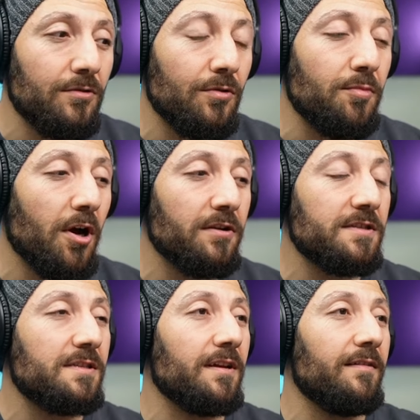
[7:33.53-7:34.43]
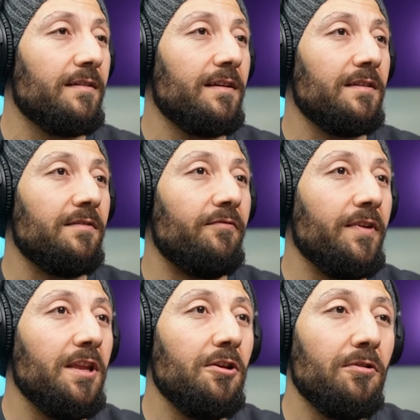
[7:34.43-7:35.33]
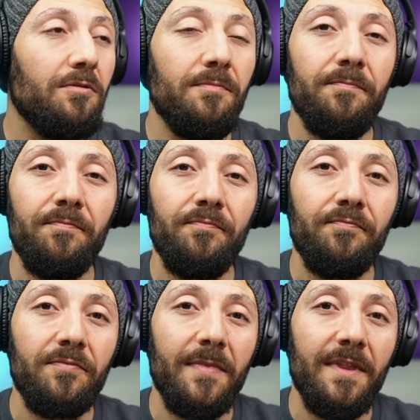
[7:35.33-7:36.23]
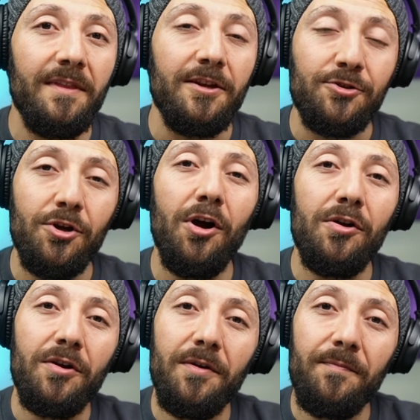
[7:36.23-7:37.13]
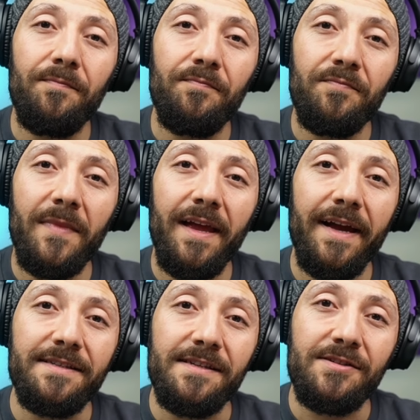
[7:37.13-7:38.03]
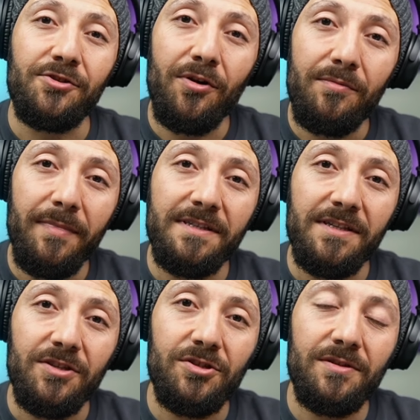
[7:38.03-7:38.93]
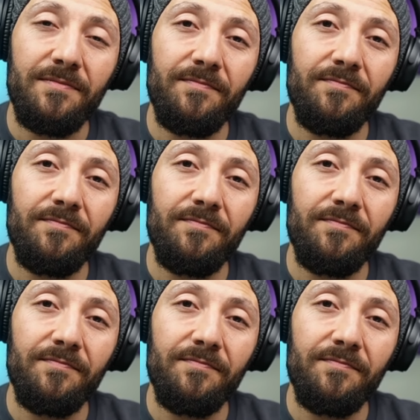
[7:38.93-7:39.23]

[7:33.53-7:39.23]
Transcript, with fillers: To be honest, the video, the song has a strong message.